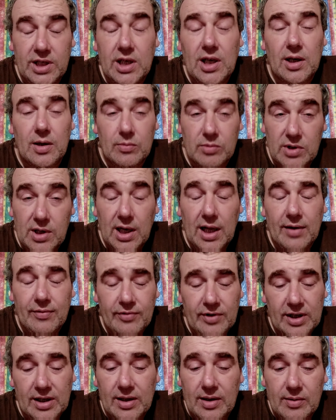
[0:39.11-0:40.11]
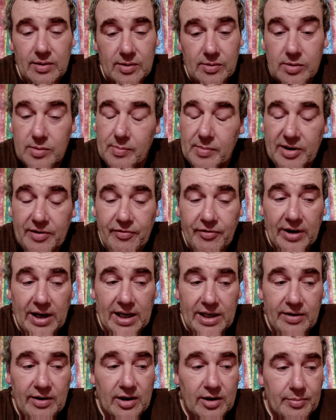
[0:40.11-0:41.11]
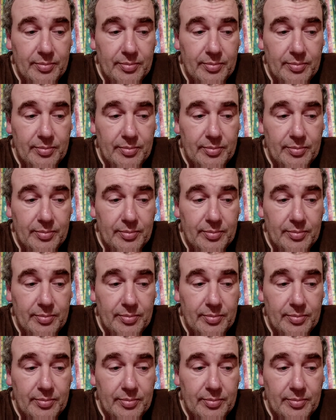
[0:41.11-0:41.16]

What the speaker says: It was lovely. It was my favourite.